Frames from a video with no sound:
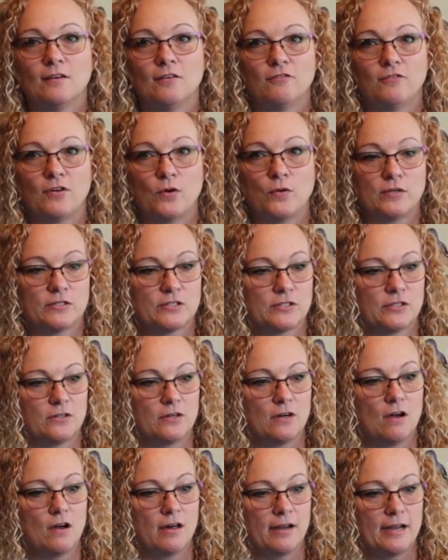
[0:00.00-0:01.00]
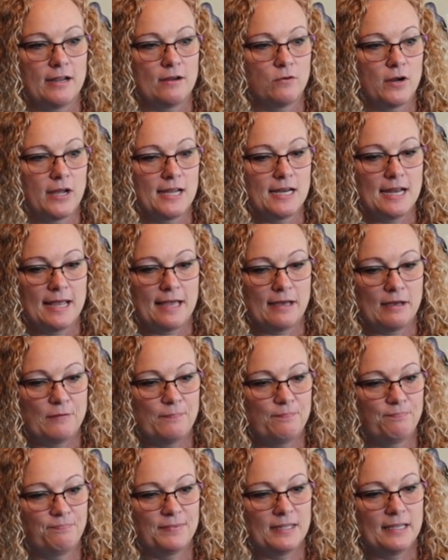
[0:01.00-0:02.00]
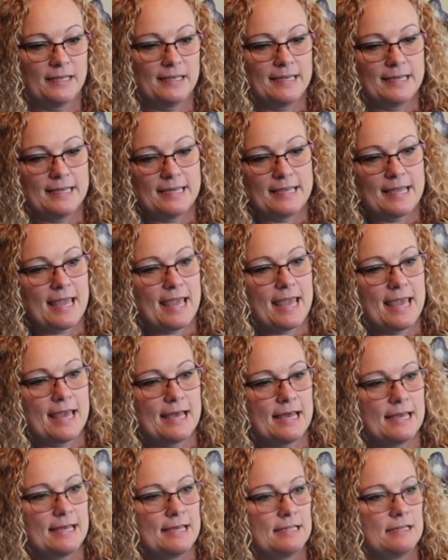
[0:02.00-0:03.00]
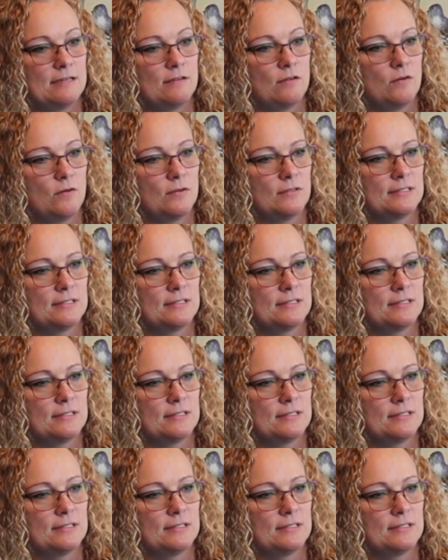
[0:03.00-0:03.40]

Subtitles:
focuser on it right now. And